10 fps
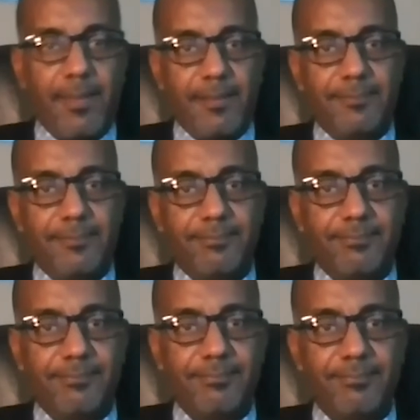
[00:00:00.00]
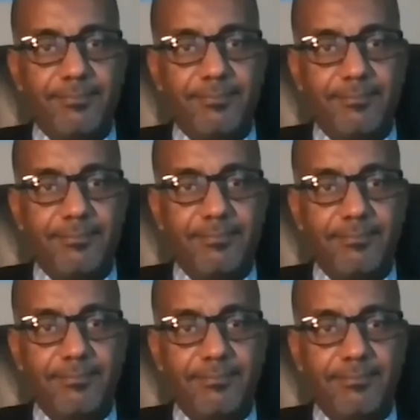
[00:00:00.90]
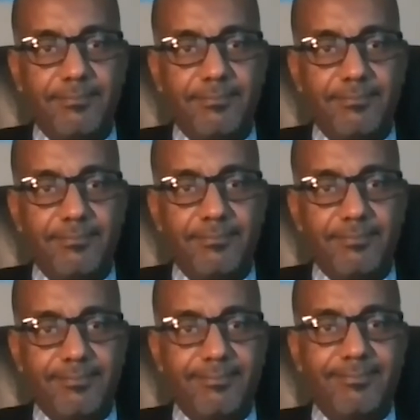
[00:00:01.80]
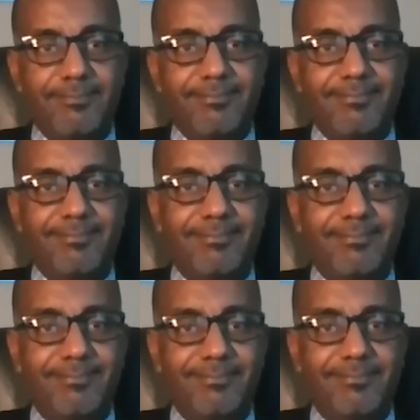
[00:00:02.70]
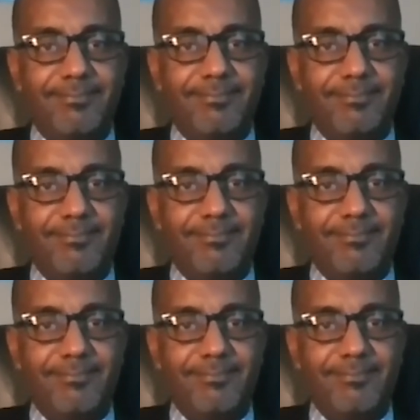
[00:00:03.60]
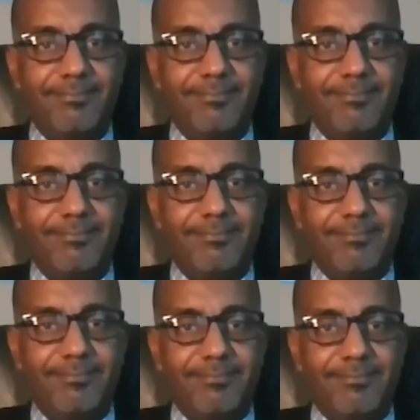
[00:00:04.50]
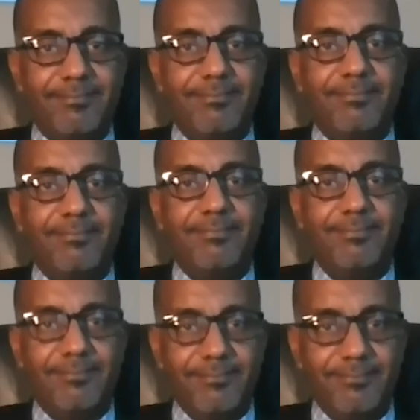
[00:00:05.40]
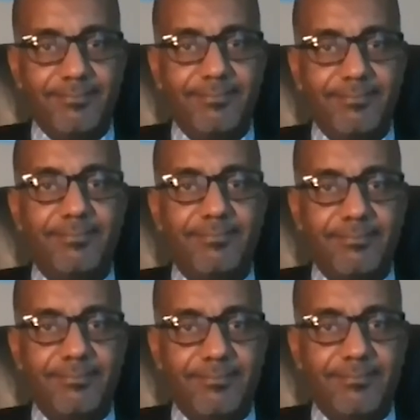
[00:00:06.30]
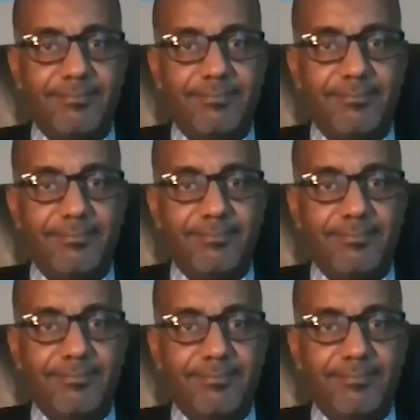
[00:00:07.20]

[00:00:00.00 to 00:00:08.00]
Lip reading: This person isn't speaking.